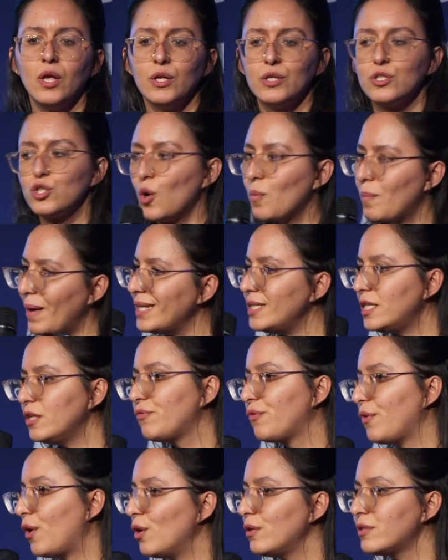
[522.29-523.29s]
So by
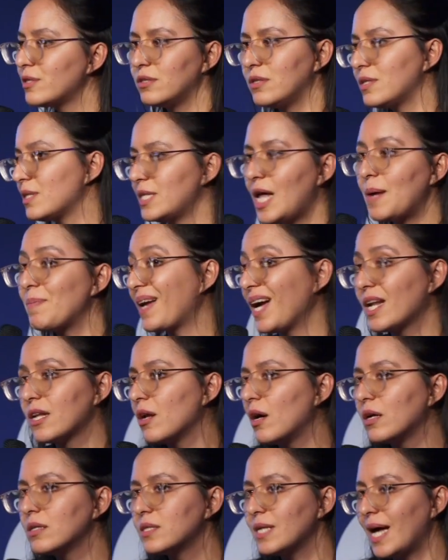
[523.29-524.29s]
default, the snap
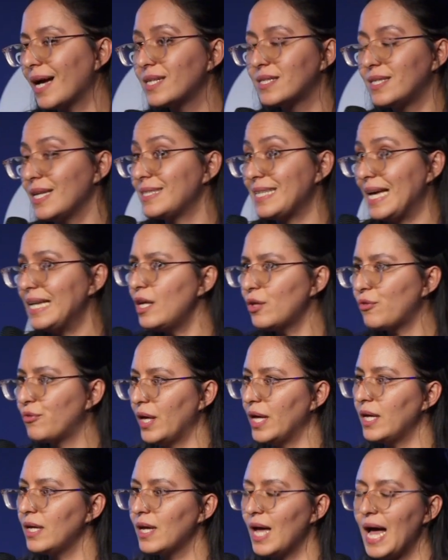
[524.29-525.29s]
cannot access
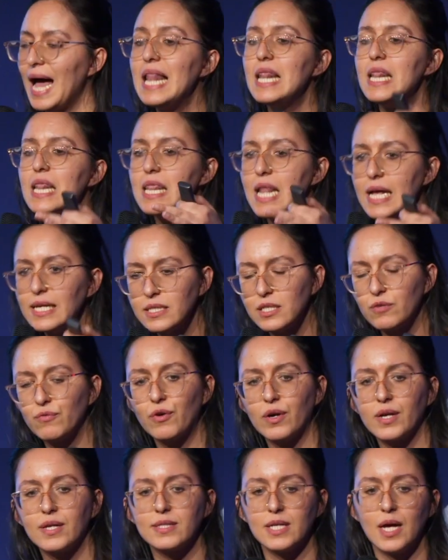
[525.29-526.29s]
anything unless,
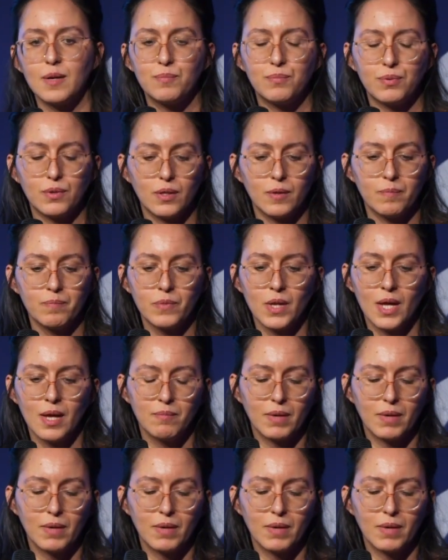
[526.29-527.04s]
for example,